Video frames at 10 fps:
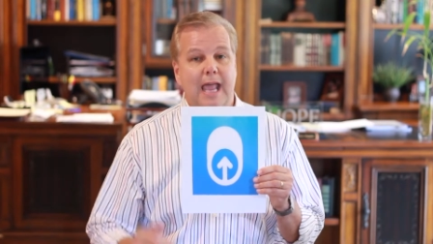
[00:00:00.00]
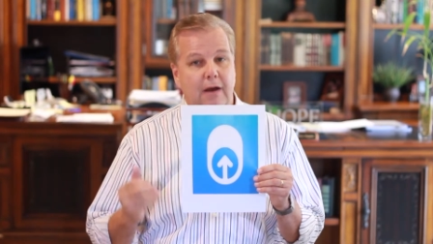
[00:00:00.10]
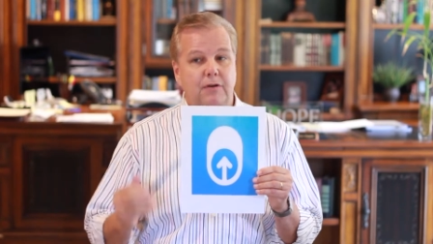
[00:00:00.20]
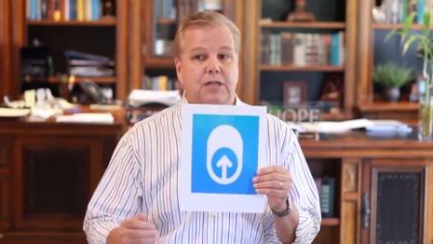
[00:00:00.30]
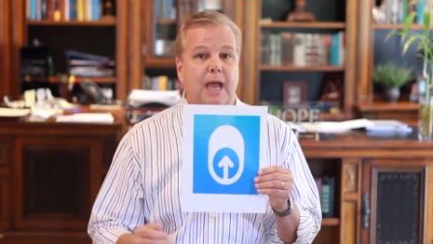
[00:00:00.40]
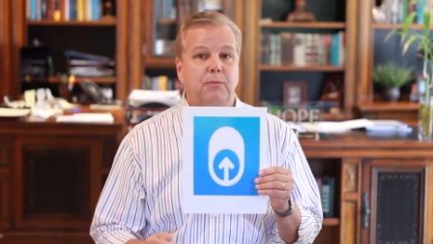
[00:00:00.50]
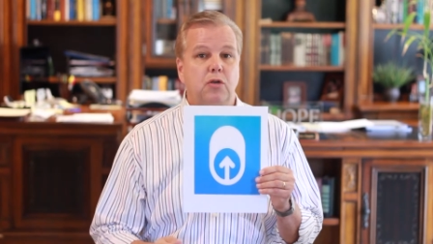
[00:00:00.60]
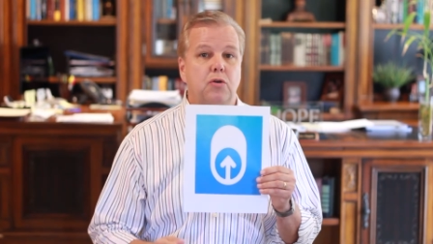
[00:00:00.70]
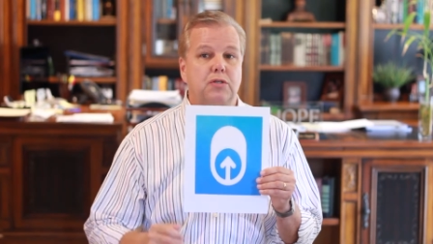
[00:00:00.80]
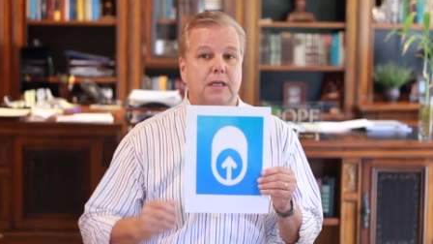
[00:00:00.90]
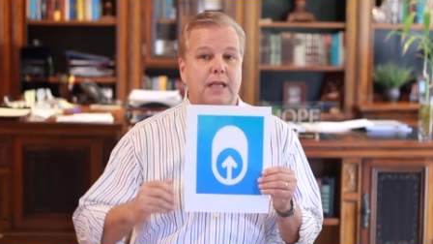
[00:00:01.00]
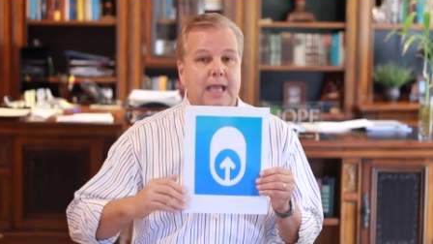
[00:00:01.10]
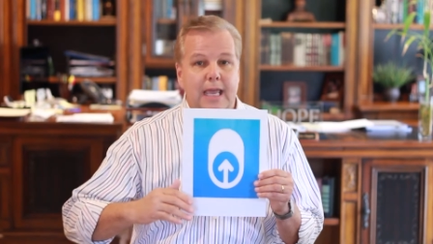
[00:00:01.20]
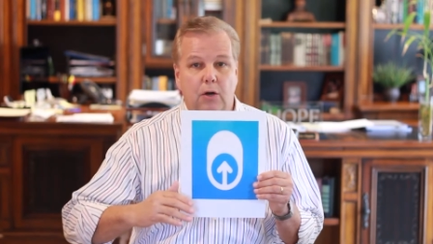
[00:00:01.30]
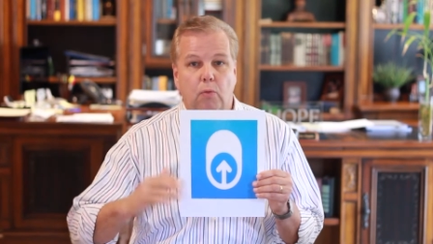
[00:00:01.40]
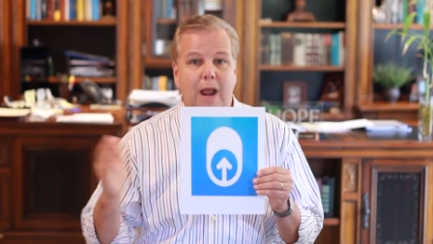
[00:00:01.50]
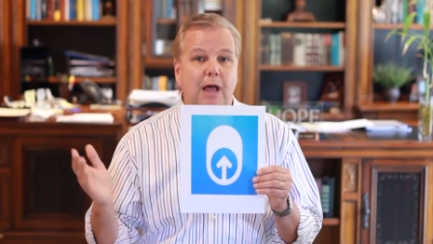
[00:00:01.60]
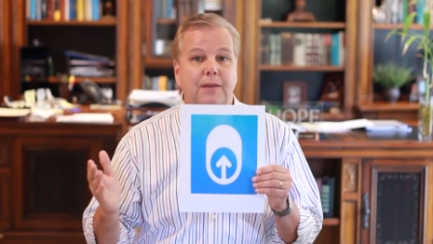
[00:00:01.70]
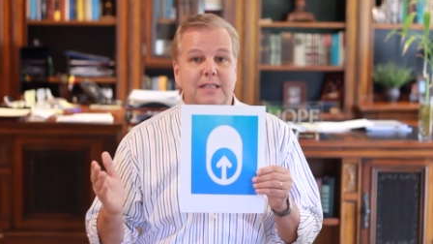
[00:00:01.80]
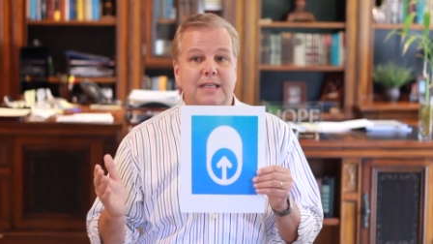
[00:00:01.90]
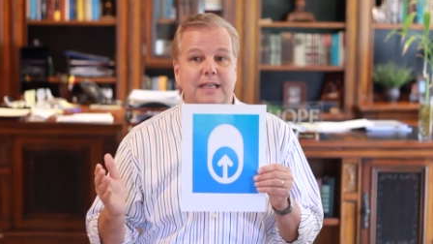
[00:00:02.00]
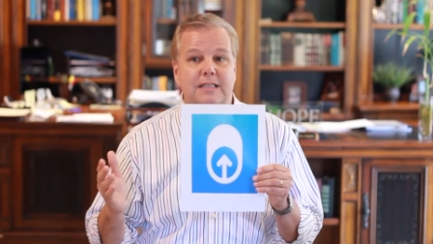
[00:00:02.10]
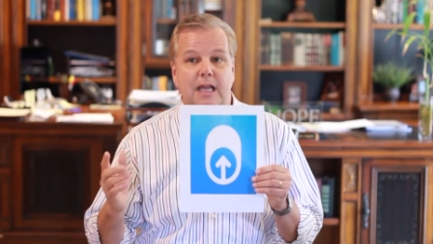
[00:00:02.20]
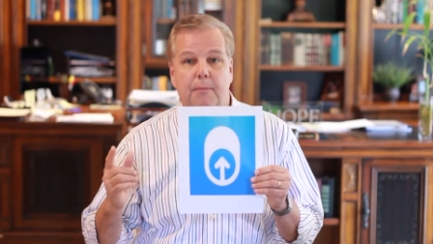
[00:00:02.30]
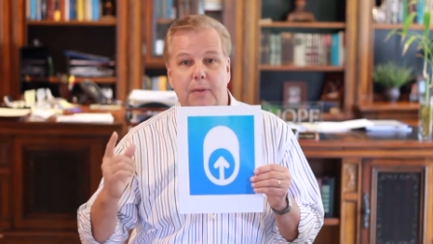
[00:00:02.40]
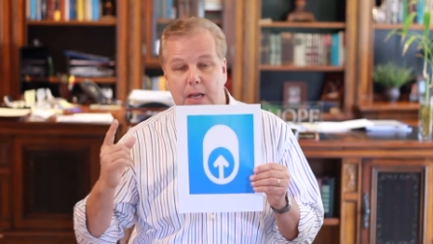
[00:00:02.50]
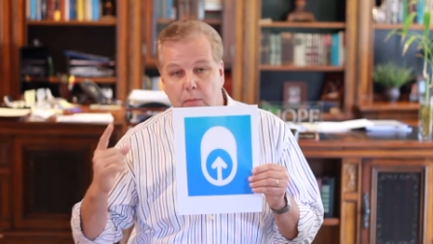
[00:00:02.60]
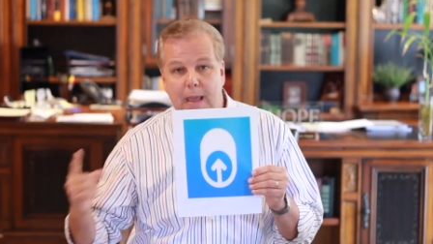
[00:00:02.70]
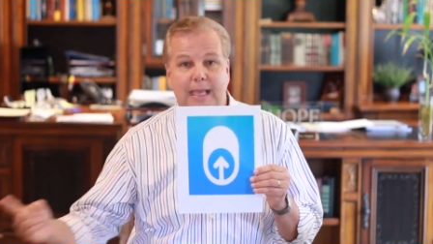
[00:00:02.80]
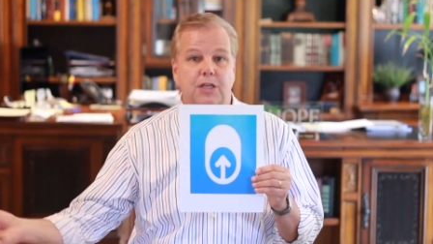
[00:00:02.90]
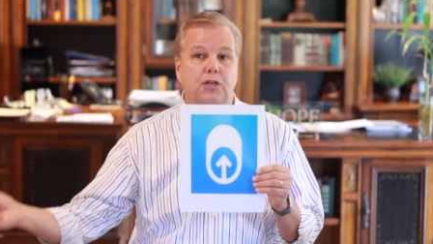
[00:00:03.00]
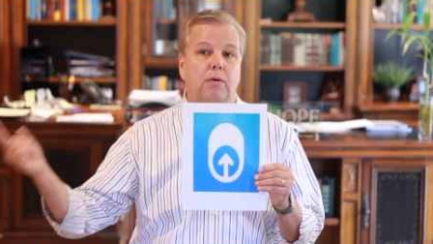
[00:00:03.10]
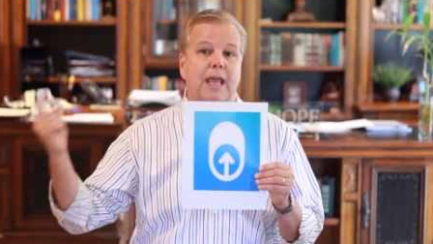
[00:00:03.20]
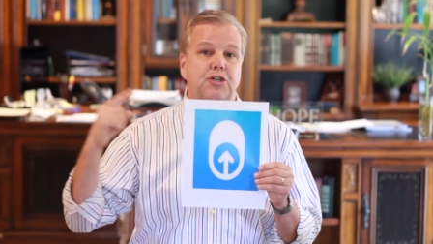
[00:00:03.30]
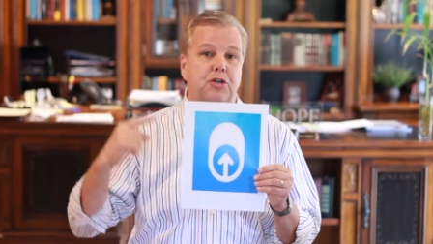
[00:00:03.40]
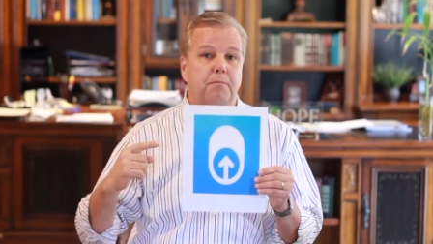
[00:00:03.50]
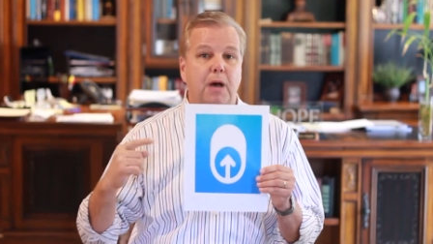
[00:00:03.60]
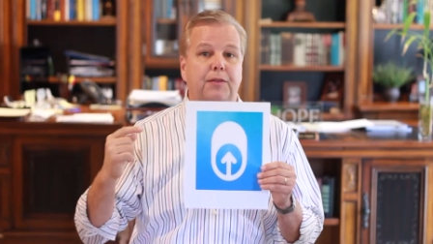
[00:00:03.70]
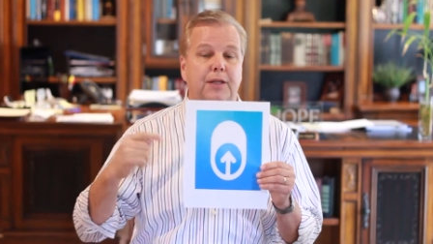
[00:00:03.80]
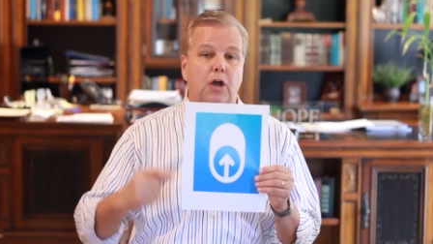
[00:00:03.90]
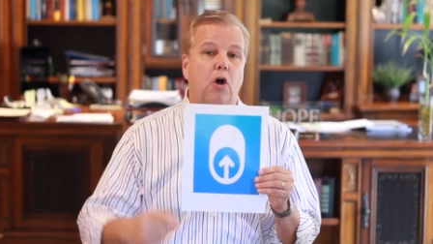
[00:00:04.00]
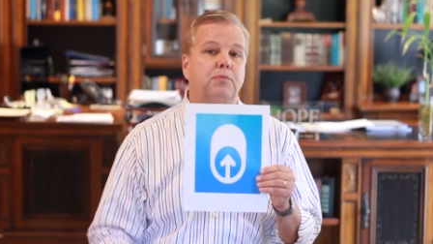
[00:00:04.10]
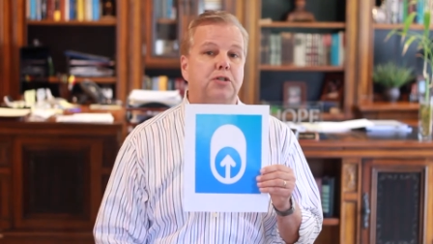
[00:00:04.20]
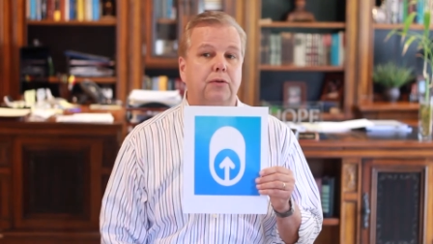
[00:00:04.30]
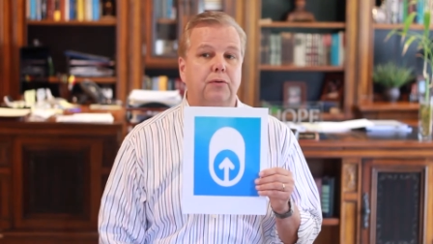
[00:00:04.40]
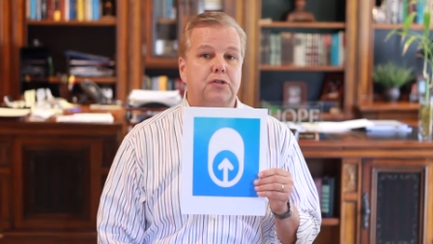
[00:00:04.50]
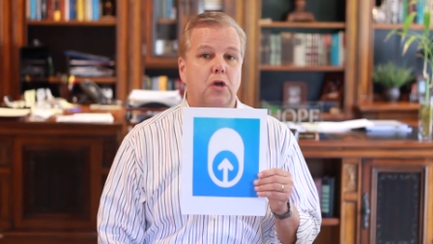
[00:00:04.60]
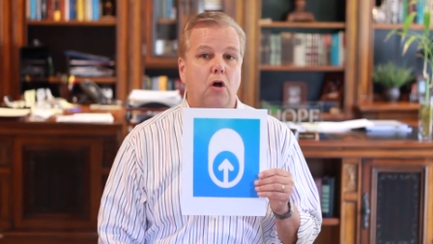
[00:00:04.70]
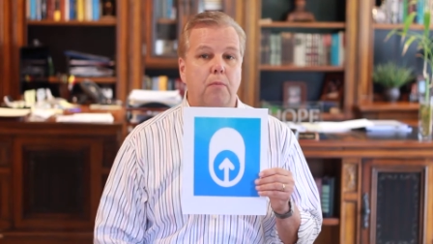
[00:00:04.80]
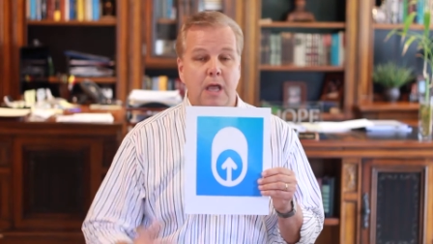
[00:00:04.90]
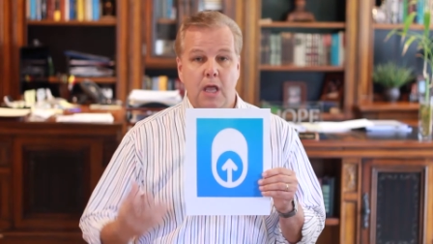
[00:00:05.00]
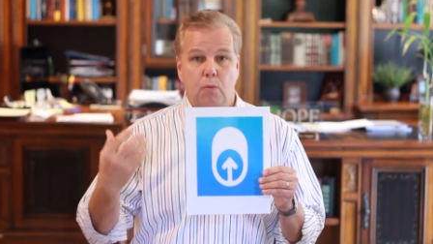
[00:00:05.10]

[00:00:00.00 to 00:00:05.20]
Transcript: Every time you use it, it'll round the cents up, it'll make a donation monthly to Hope Children's Home.